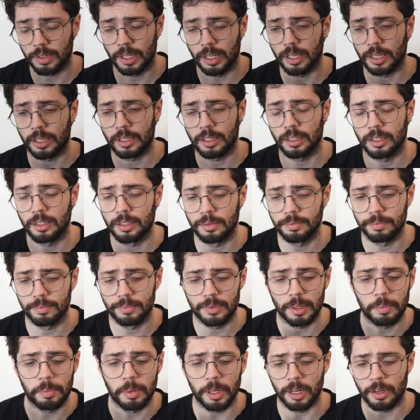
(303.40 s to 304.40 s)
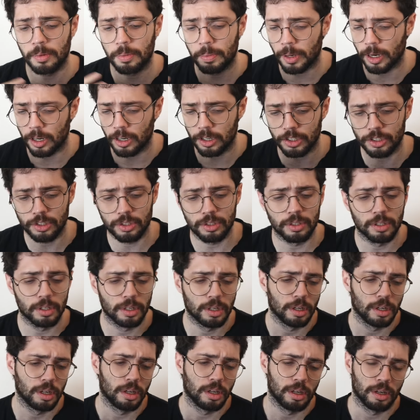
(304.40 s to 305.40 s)
like dependent pairs
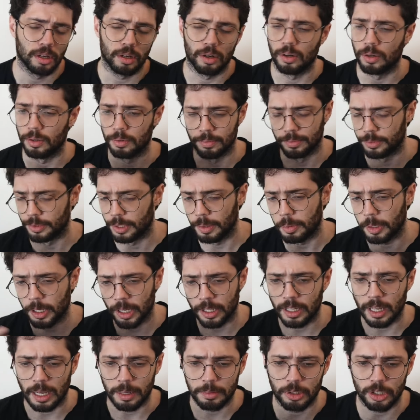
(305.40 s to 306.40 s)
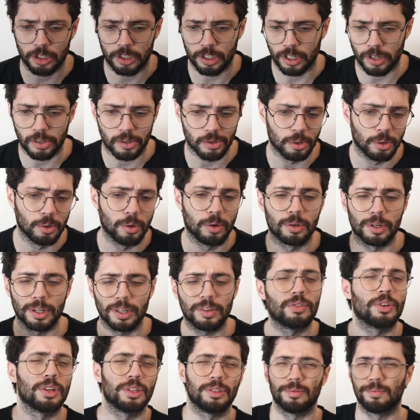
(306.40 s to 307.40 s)
or dependent types in general, or
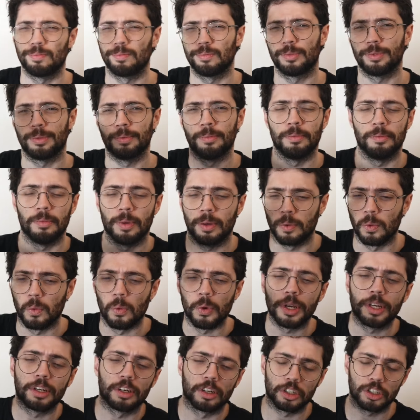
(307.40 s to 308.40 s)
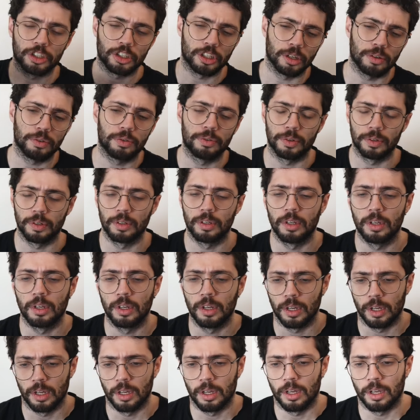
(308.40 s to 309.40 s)
even weaker stuff
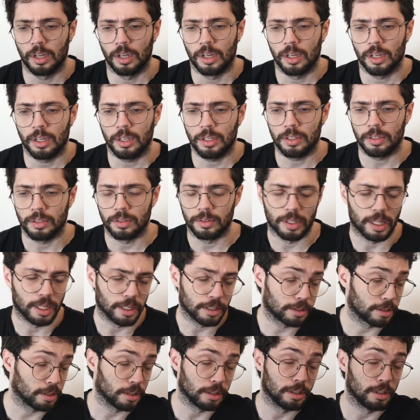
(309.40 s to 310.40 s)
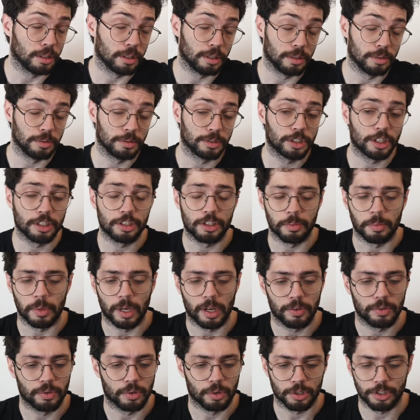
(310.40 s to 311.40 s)
like the system
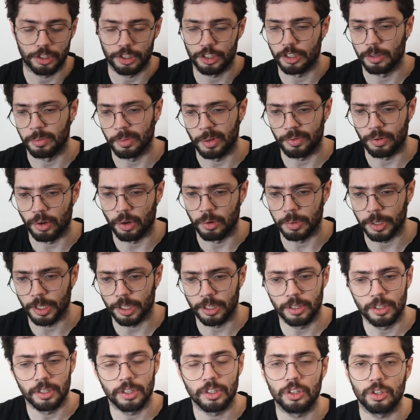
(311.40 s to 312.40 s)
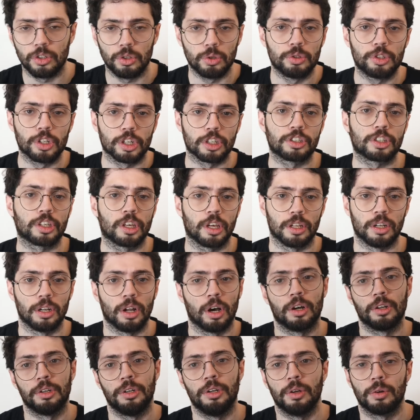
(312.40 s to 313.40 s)
F or system F omega, you just
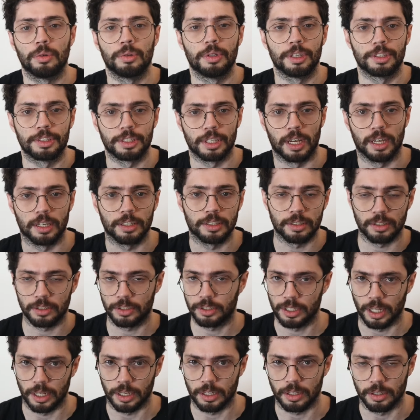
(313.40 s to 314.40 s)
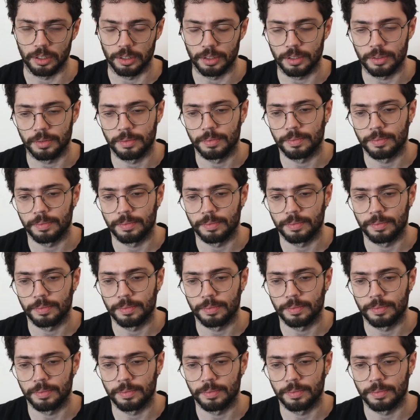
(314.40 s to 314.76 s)
cannot know the size statically.